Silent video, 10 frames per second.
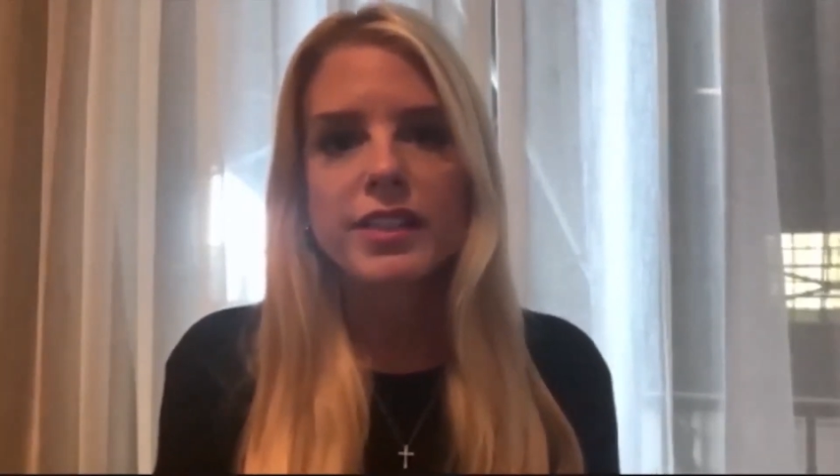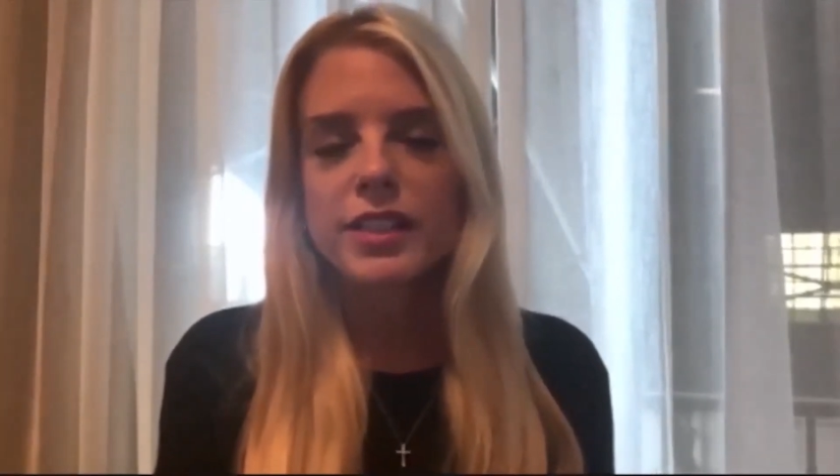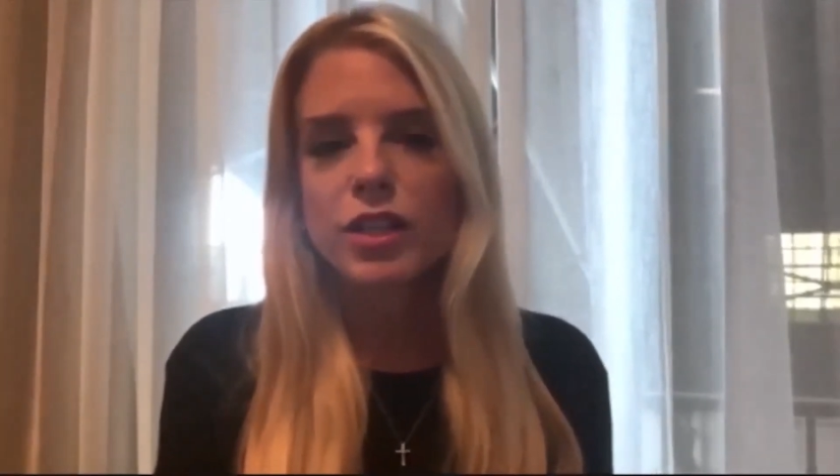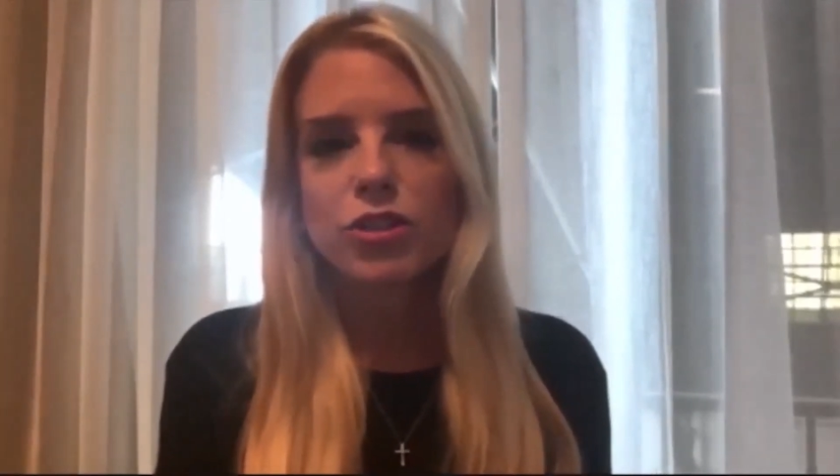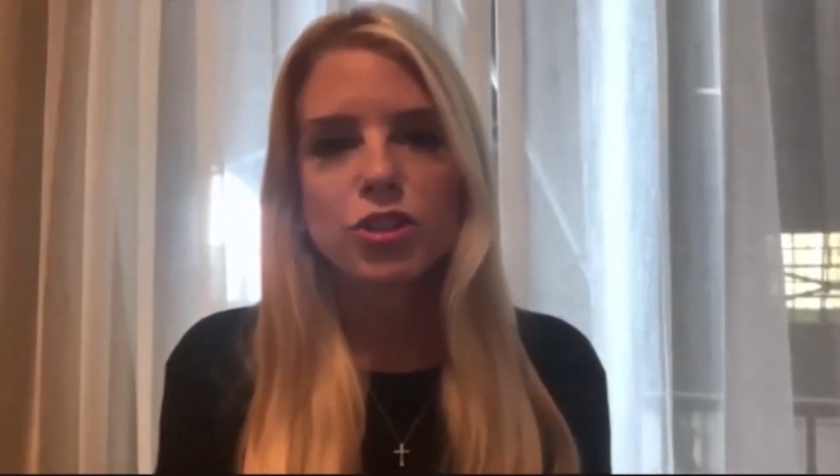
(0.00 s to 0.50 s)

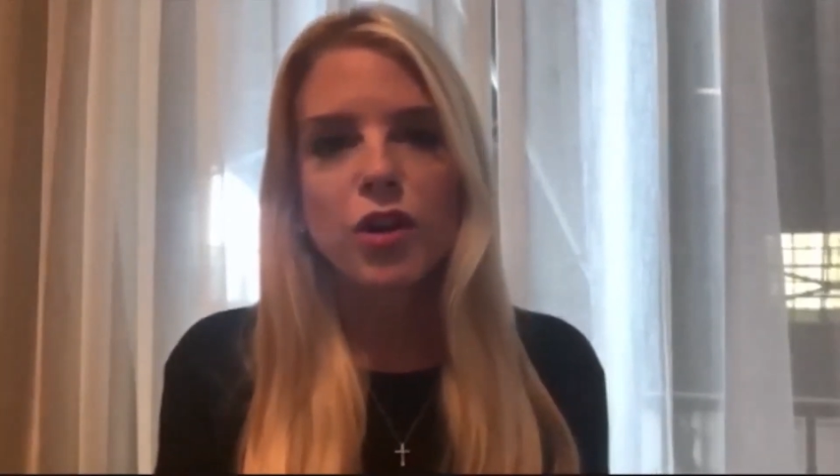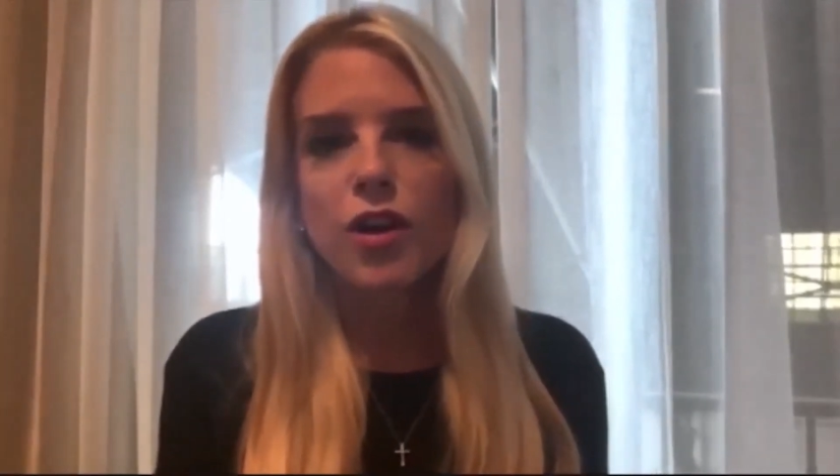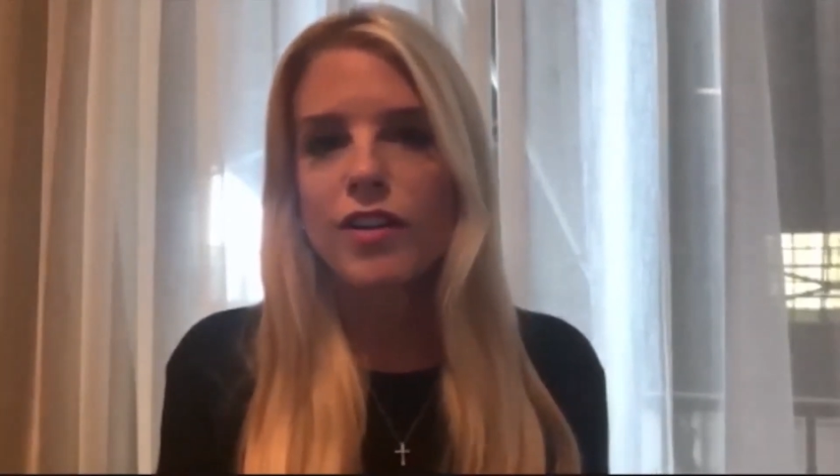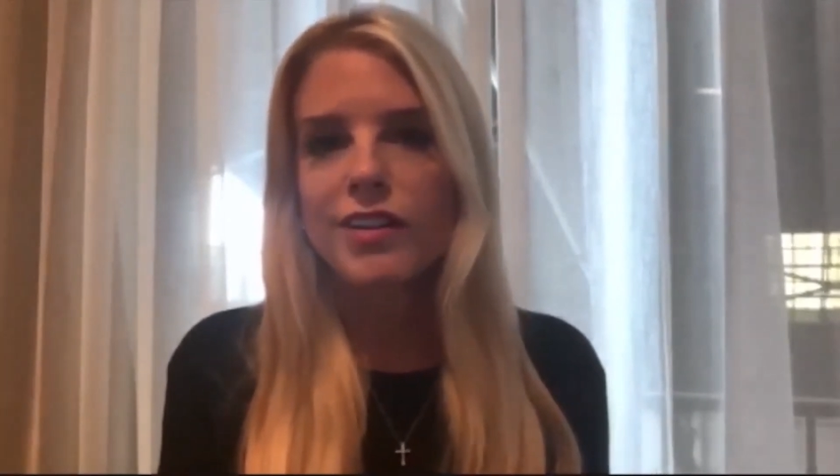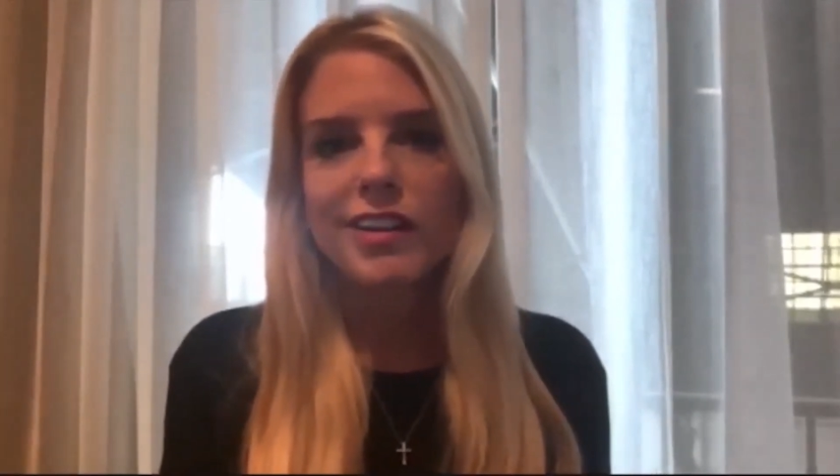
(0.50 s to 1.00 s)
so
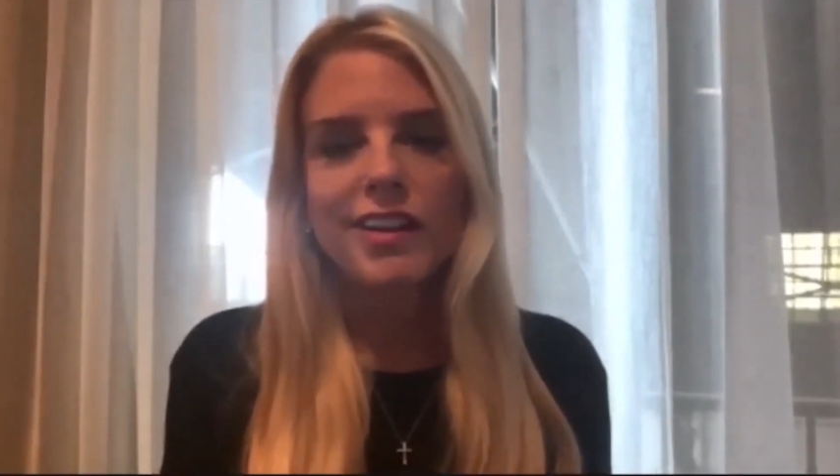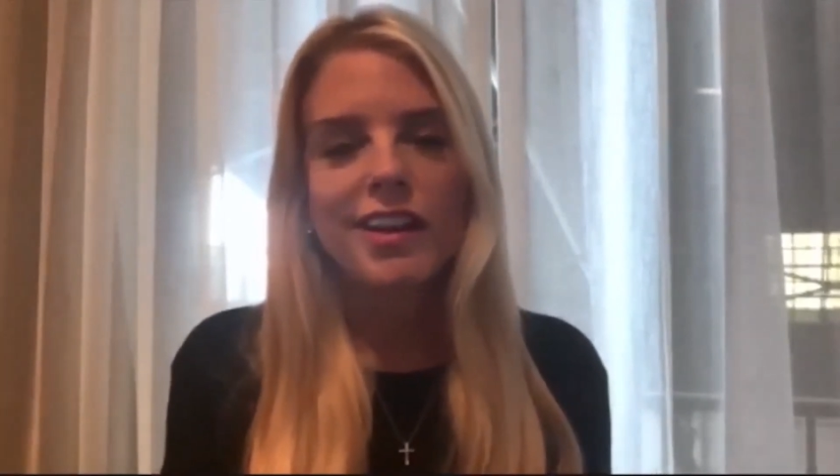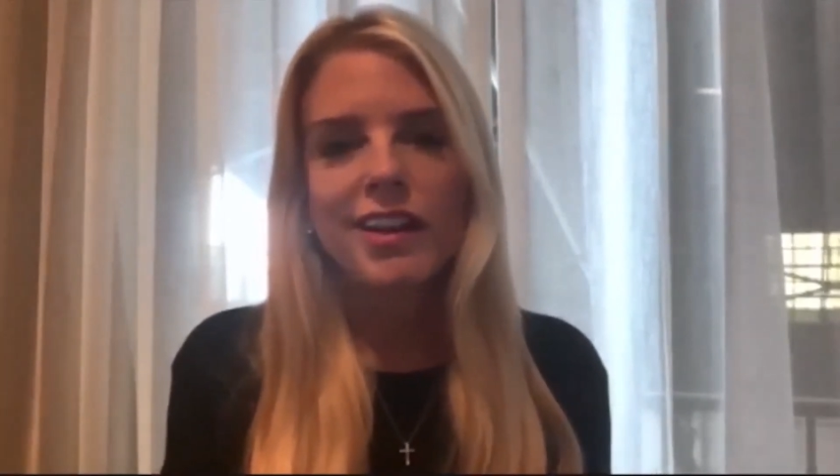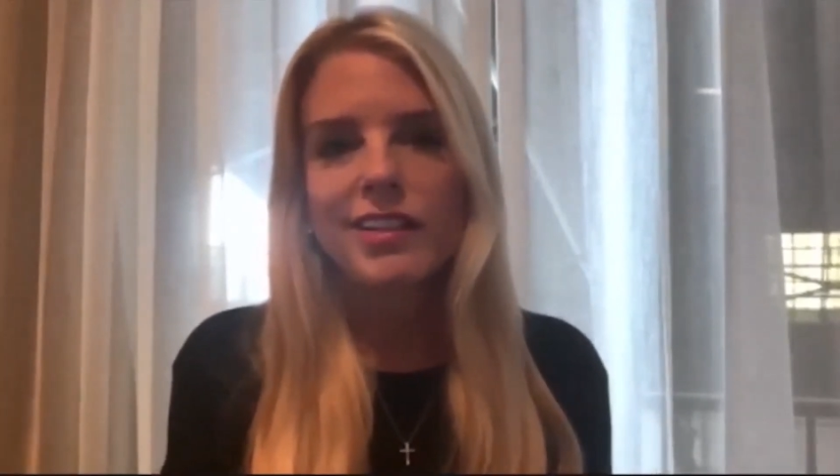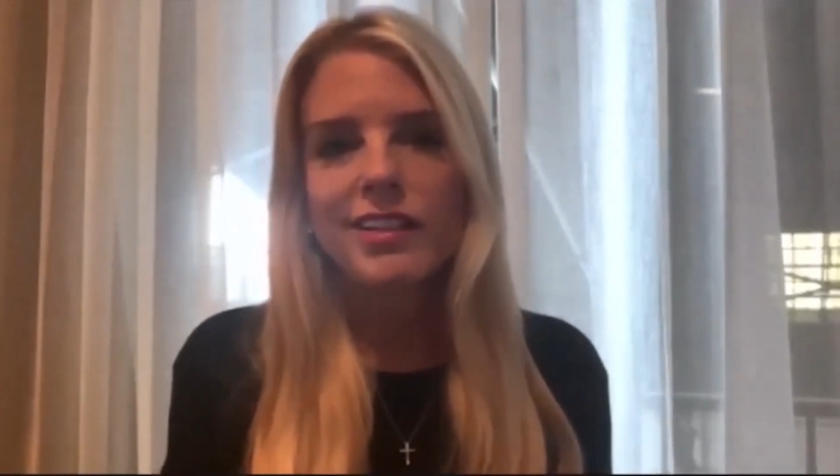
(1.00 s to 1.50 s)
strong,
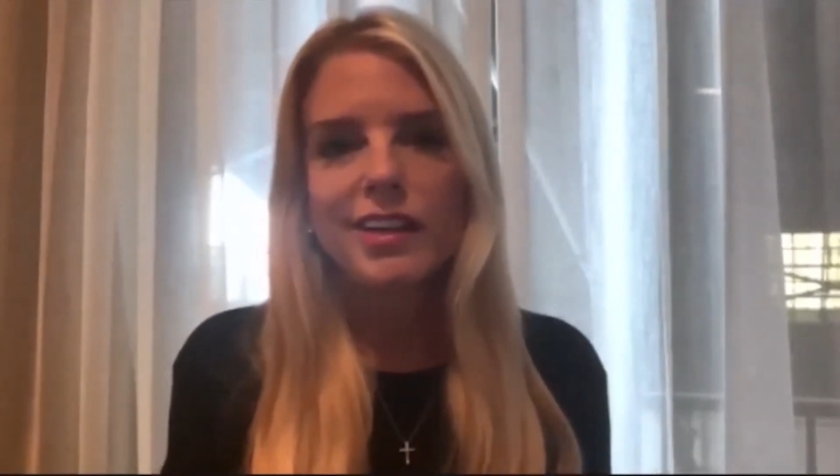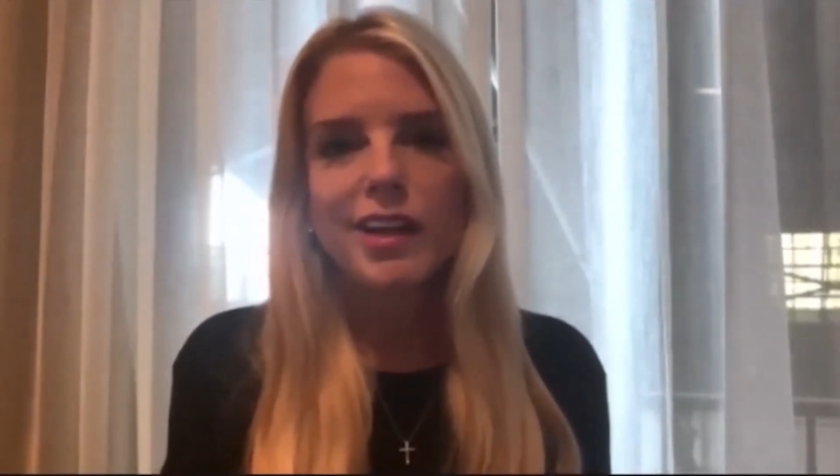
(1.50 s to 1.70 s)
and,